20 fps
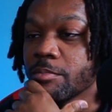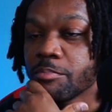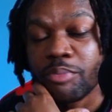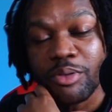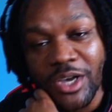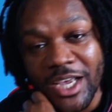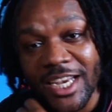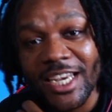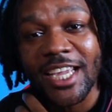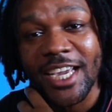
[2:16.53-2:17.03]

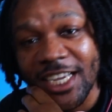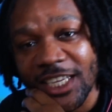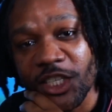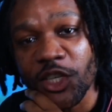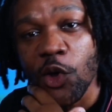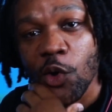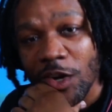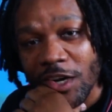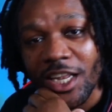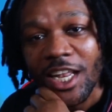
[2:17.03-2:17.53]
putting niggas
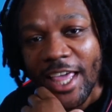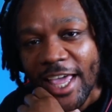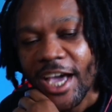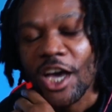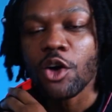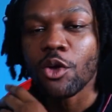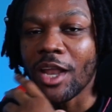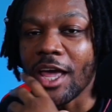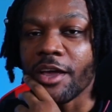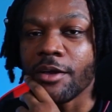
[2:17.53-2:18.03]
on the
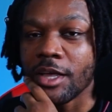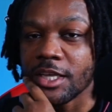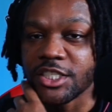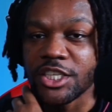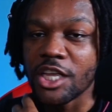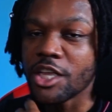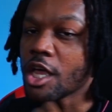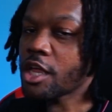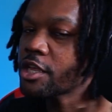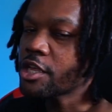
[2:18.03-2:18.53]
lingo, like, cause
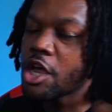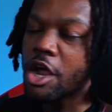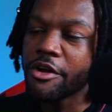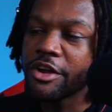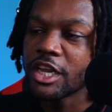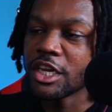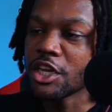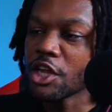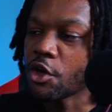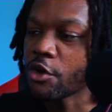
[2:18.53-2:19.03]
y'all y'all
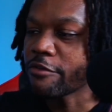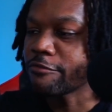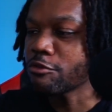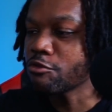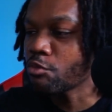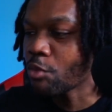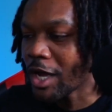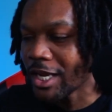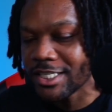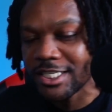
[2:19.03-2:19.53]
already know. If
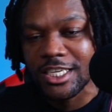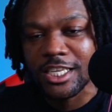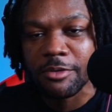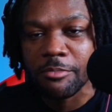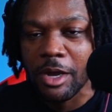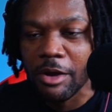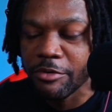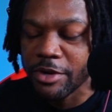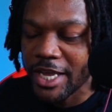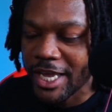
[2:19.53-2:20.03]
you watch any of
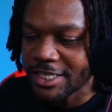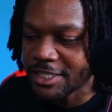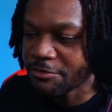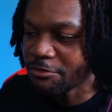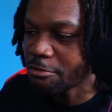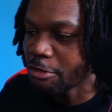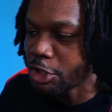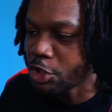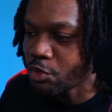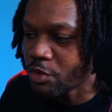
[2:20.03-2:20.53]
my reactions
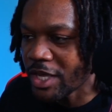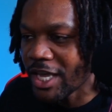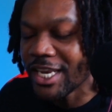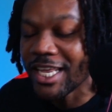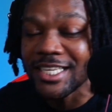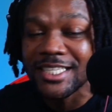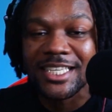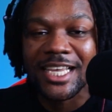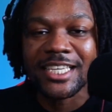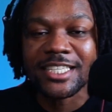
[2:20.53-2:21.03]
from the U K,
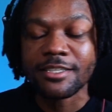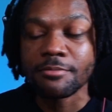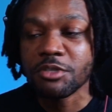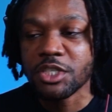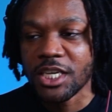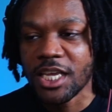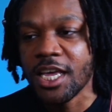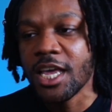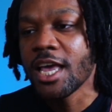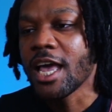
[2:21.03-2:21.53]
they say some
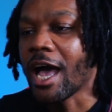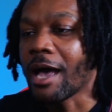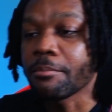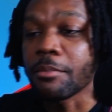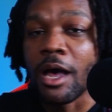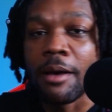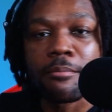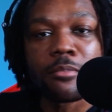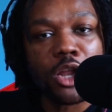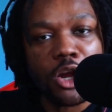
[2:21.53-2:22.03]
shit. I'm
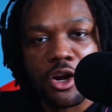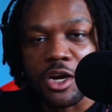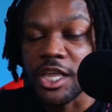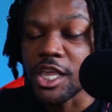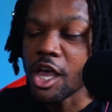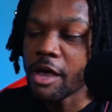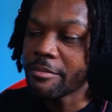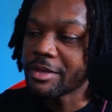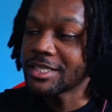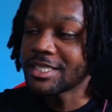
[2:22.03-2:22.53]
I'm learning.
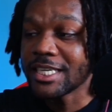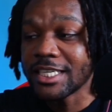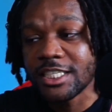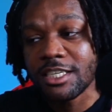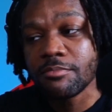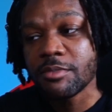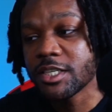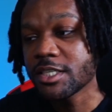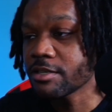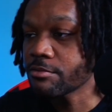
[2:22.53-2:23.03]
Y'all been
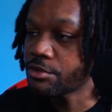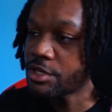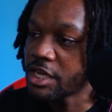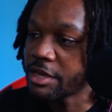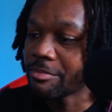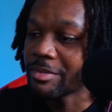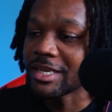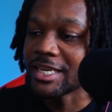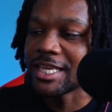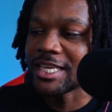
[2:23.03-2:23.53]
teaching me some
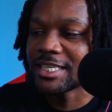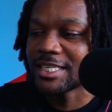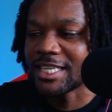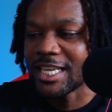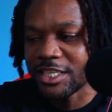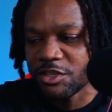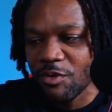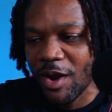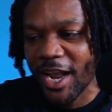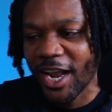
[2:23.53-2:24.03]
shit, but this
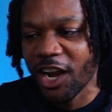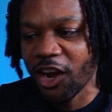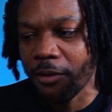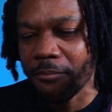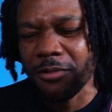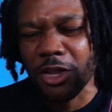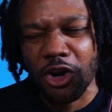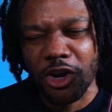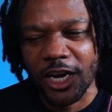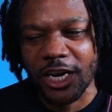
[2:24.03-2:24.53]
this right here,
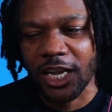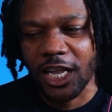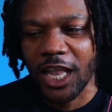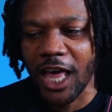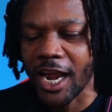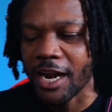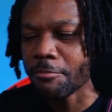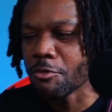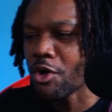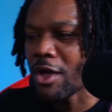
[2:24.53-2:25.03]
I'm learning a
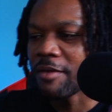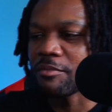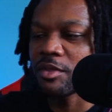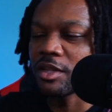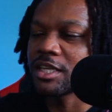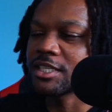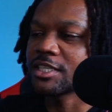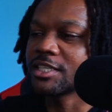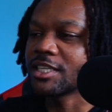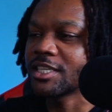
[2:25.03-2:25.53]
lot. I'm gonna have to
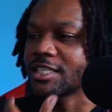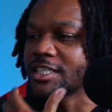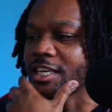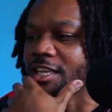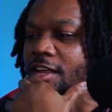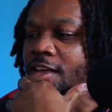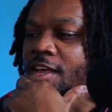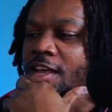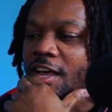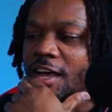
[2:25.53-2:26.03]
listen to this a,
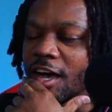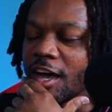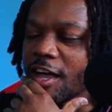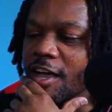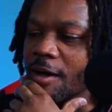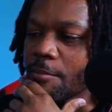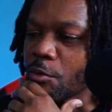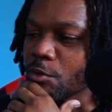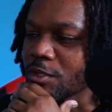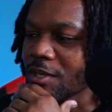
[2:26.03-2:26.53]
a
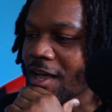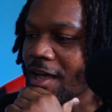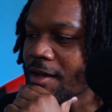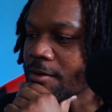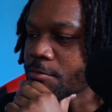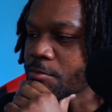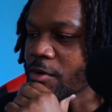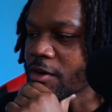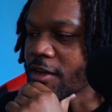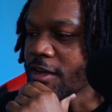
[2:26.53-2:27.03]
couple
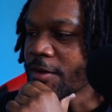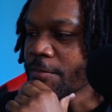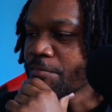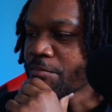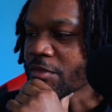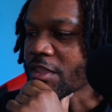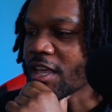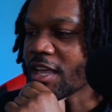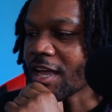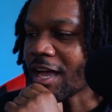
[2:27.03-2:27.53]
times, but
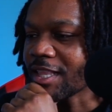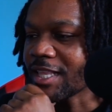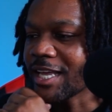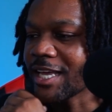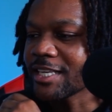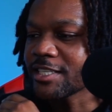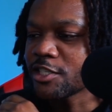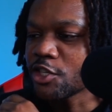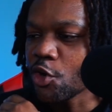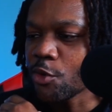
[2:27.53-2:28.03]
yeah, I
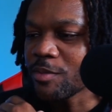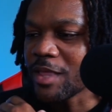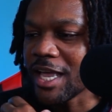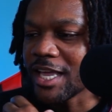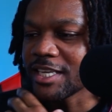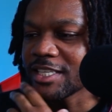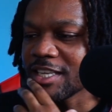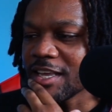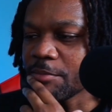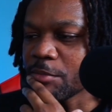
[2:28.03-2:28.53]
think it's dope that
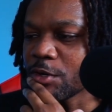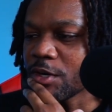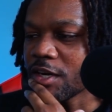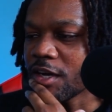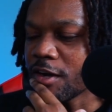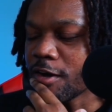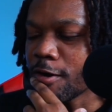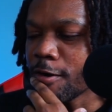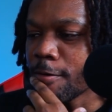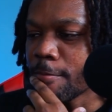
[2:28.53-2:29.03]
he's able
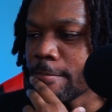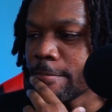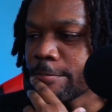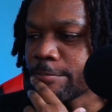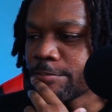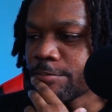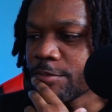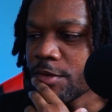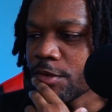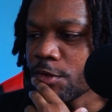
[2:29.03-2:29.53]
to um
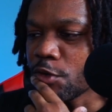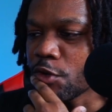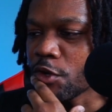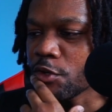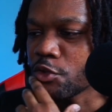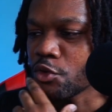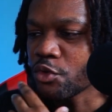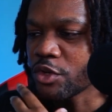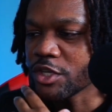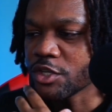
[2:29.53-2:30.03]
you
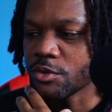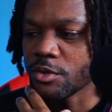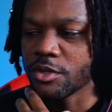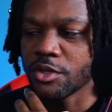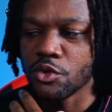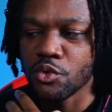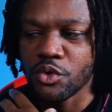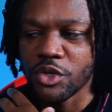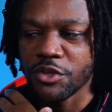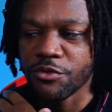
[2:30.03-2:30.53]
know do this
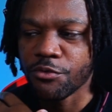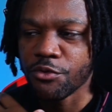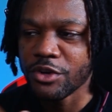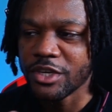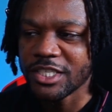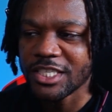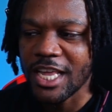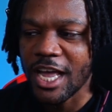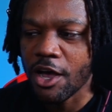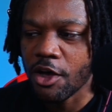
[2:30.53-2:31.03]
do this
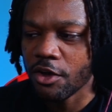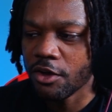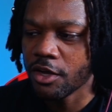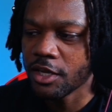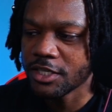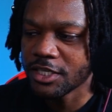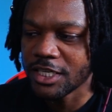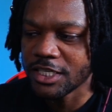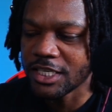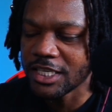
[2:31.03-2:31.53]
freestyle
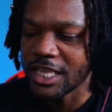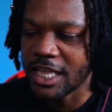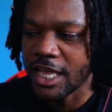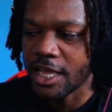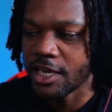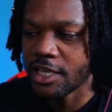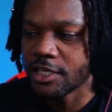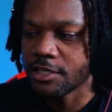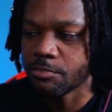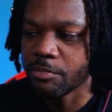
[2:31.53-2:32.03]
essentially,
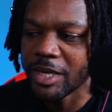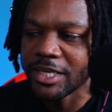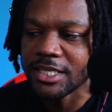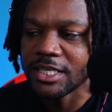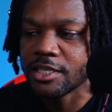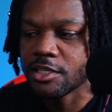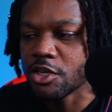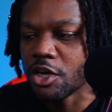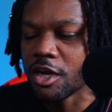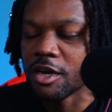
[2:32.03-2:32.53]
and he's
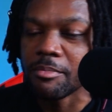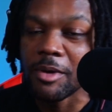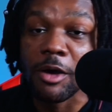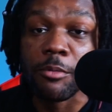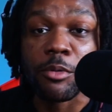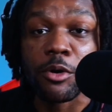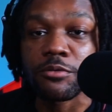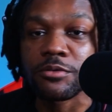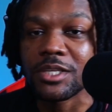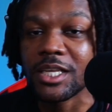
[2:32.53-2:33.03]
basically talking
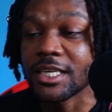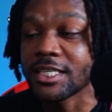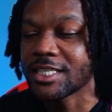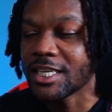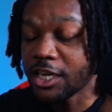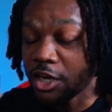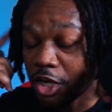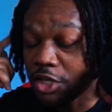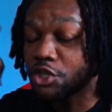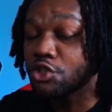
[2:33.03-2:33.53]
about both things,
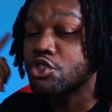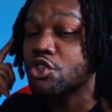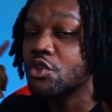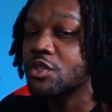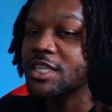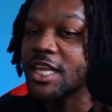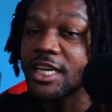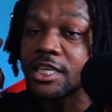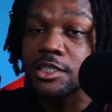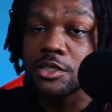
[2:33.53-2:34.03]
and it also
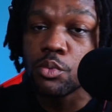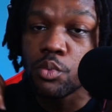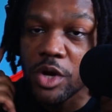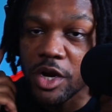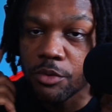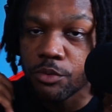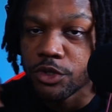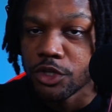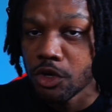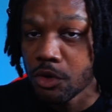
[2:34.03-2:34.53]
shows that he's
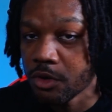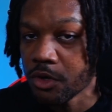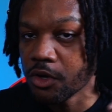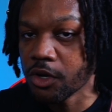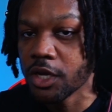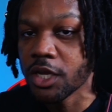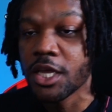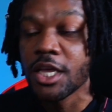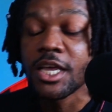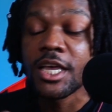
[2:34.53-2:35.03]
aware of what's going
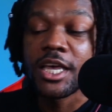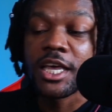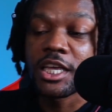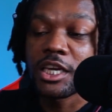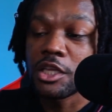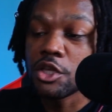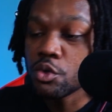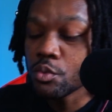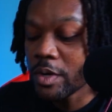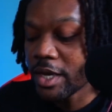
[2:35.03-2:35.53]
on
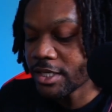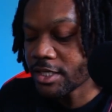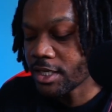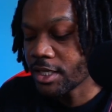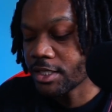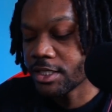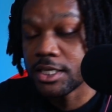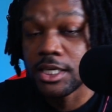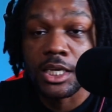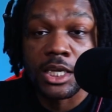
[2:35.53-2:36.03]
in the U S,
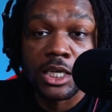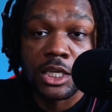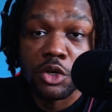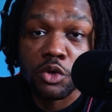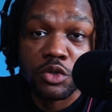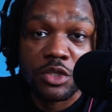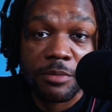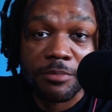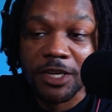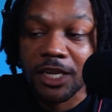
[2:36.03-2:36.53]
cause he he
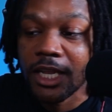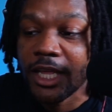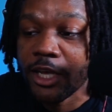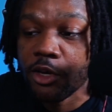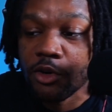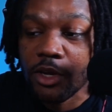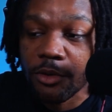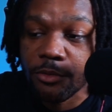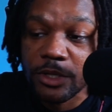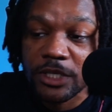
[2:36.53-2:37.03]
knows some of the
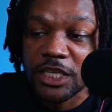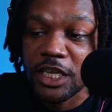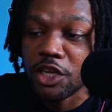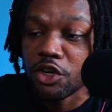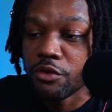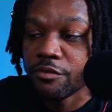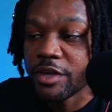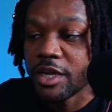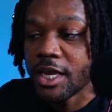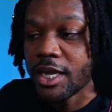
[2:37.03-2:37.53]
lingo that we
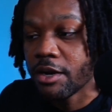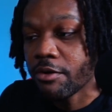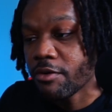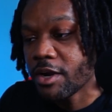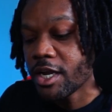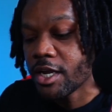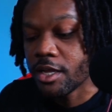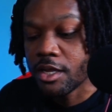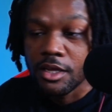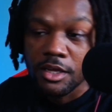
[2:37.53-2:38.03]
seeing over here,
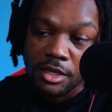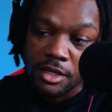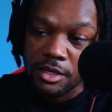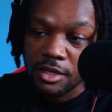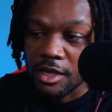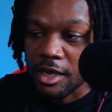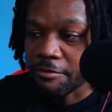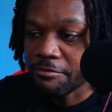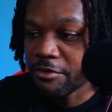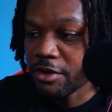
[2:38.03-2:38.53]
right?
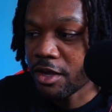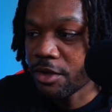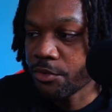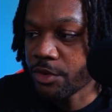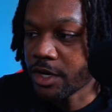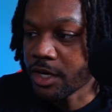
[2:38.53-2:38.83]
I fucking